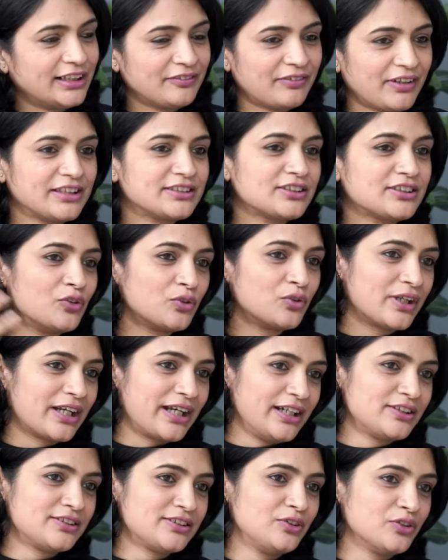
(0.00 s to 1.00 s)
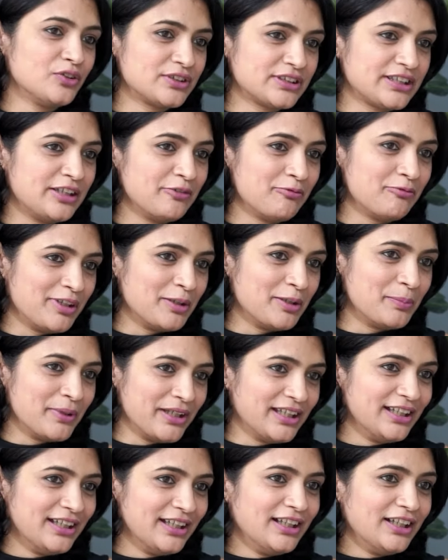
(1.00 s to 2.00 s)
defines how great your sleep will be
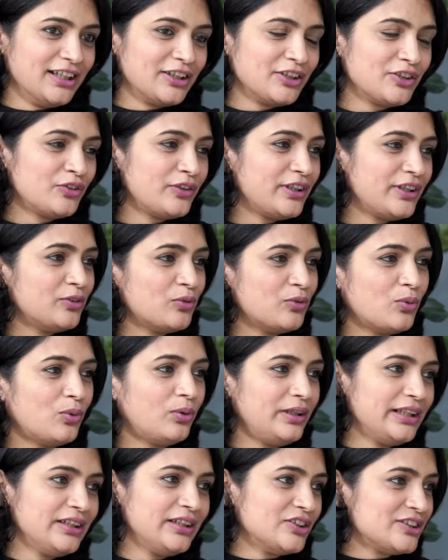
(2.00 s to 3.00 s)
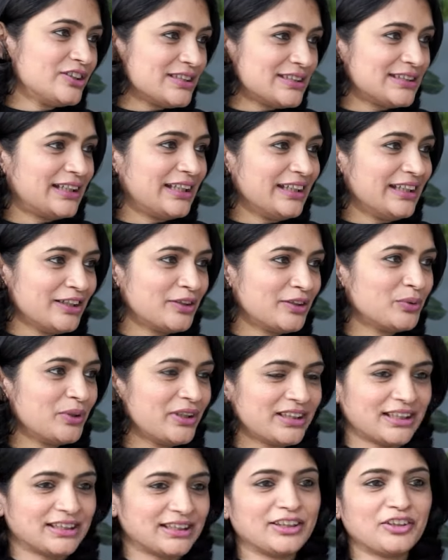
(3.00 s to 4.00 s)
hmm. you know hmm. in whole day you're just sitting and
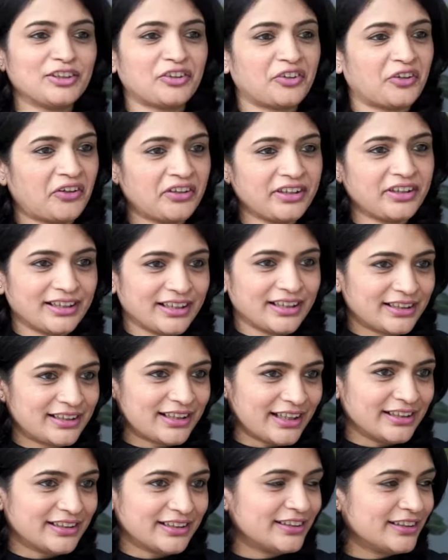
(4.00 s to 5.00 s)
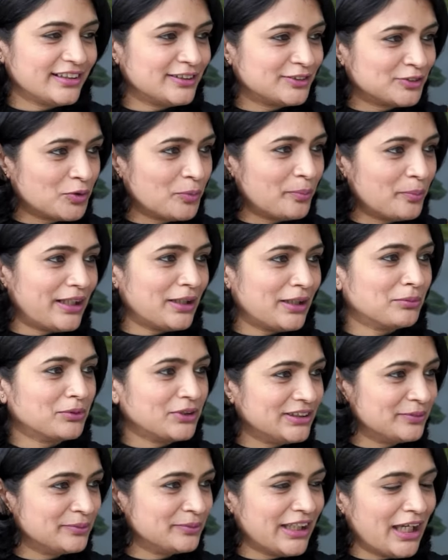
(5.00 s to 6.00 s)
doing nothing you're not getting hmm. tired there is no
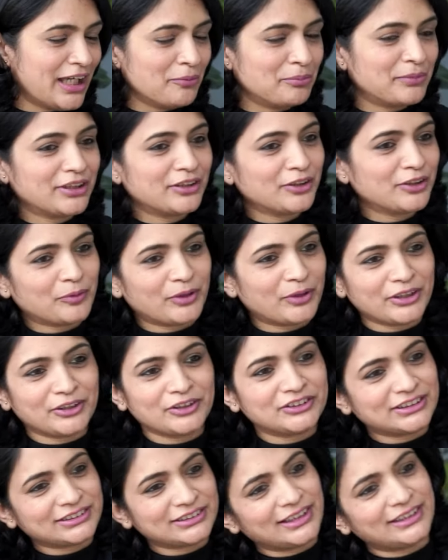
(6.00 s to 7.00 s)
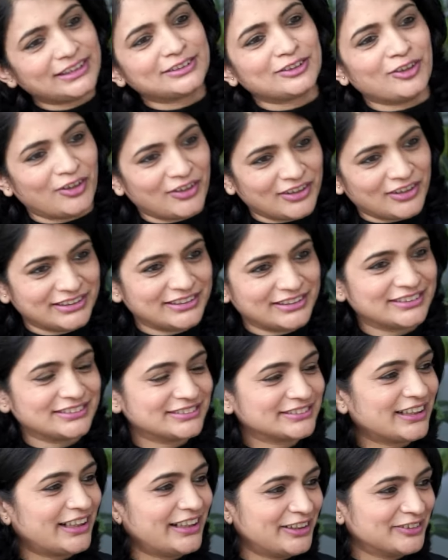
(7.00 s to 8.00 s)
metabolism is happening in your body you're just like sloth
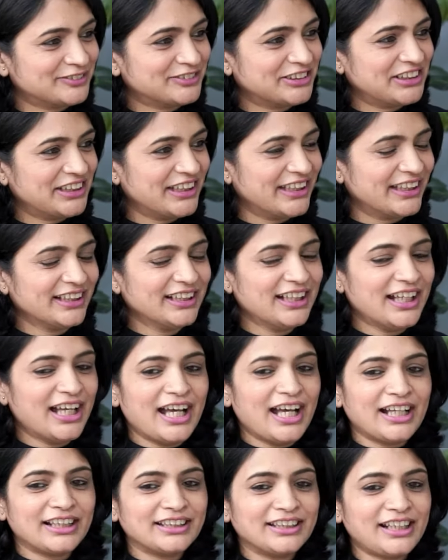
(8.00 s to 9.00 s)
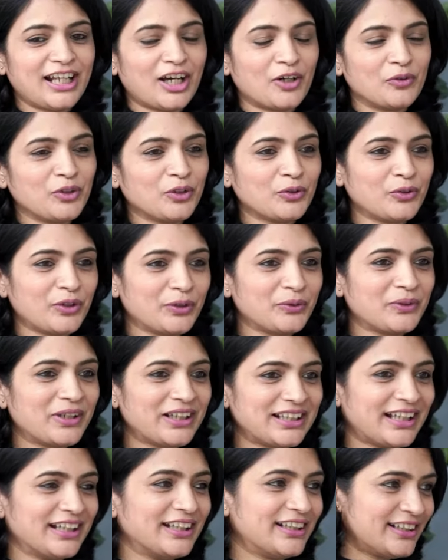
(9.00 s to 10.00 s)
uh, kind of a thing then how you're going to
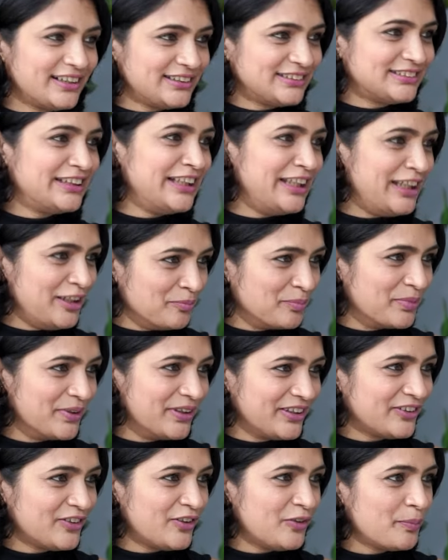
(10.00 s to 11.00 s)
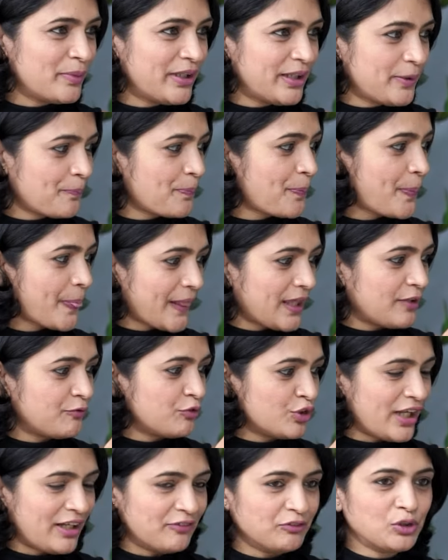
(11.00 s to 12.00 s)
get tired and sleep you know but if
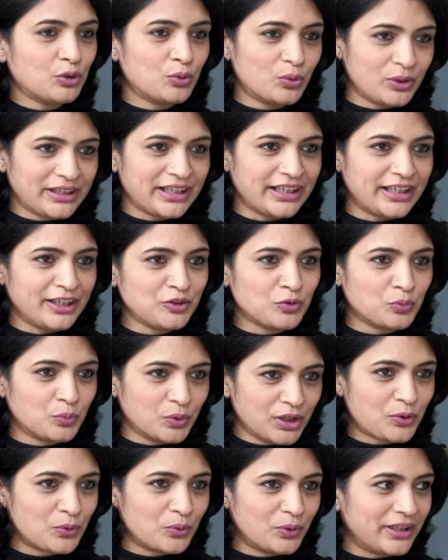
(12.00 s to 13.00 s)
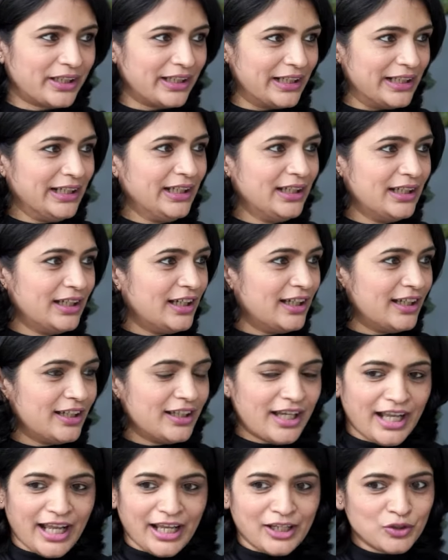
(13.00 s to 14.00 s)
you travel whole day you work whole day
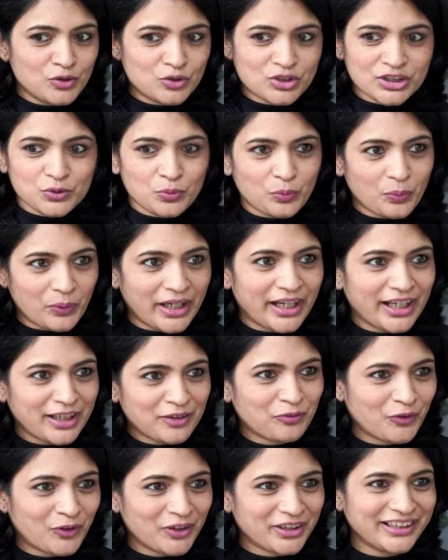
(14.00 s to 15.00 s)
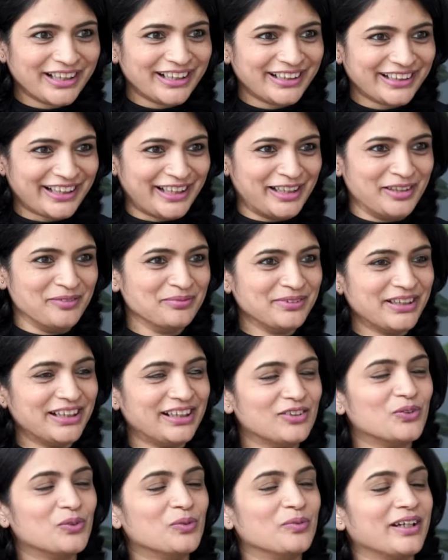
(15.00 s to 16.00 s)
Hmm. You just wait for that time that
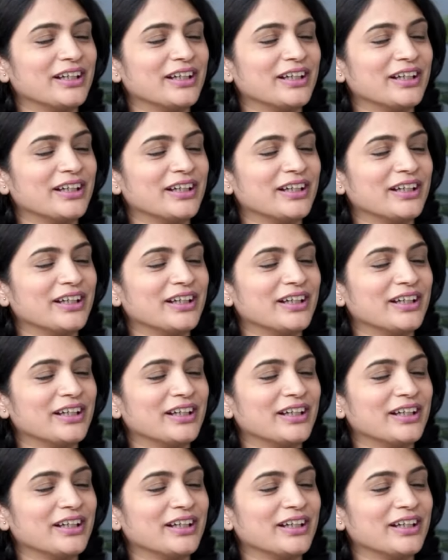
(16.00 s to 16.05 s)
oh hmm.